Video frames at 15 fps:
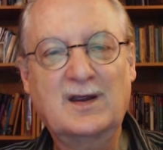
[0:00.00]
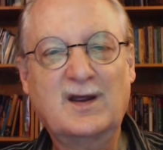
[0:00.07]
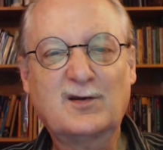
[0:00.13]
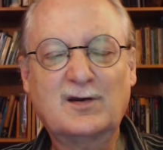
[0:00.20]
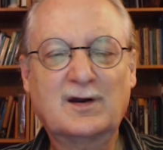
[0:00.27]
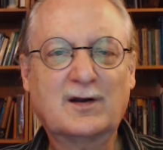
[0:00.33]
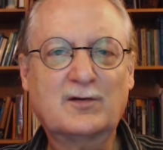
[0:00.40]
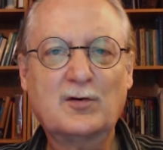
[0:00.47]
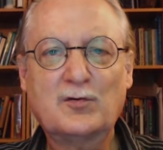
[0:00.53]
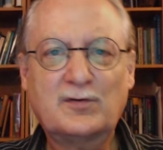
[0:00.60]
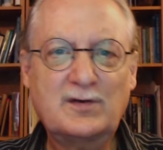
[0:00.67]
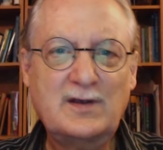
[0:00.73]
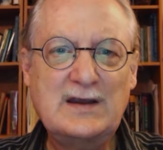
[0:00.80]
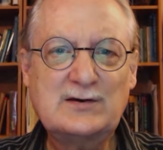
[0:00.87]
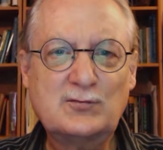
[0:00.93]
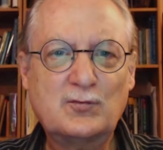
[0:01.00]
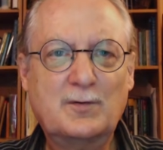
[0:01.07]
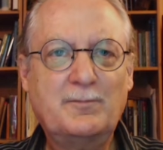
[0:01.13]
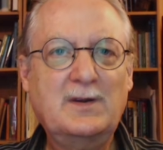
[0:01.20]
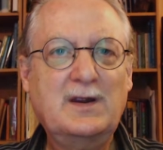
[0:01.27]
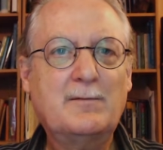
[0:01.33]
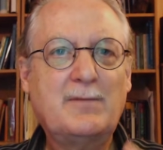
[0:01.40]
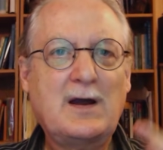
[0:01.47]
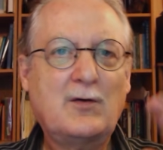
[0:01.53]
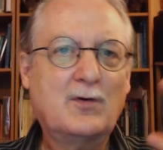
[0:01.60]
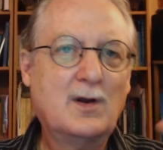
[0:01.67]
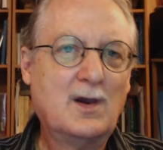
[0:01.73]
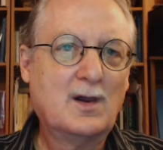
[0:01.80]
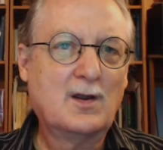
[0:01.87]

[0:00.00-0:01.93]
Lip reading: As an association would be about,